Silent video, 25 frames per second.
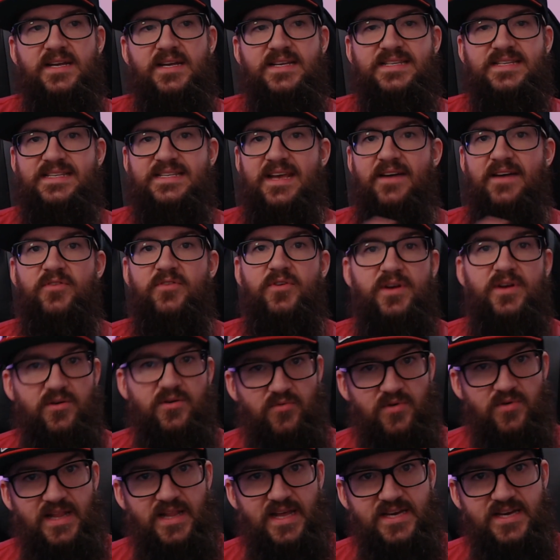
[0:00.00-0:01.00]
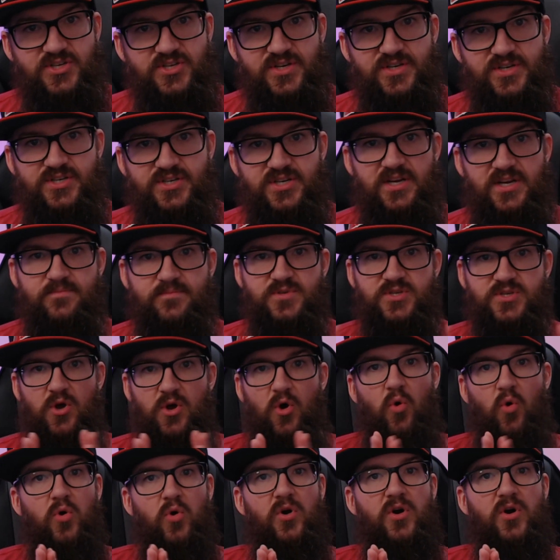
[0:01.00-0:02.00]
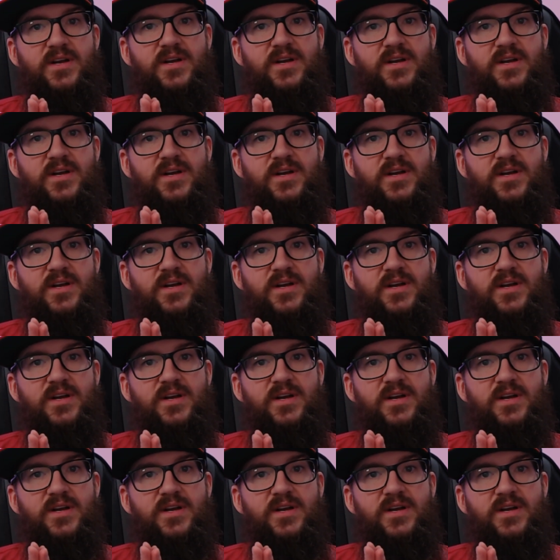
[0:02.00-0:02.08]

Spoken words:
severing relationships or